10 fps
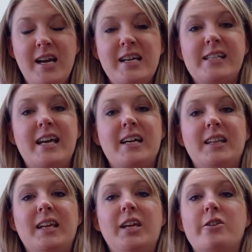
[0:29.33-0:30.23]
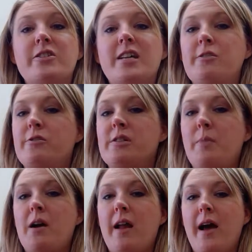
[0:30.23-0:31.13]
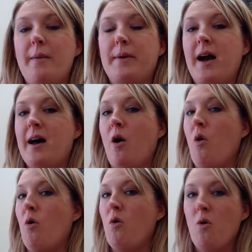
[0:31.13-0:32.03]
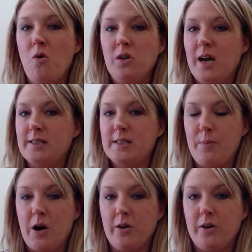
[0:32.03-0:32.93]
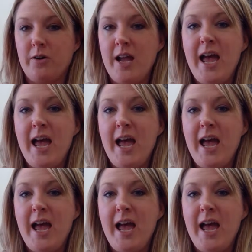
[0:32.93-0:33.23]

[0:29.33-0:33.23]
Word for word: Secondly, your SentriSmart app got a whole lot smarter.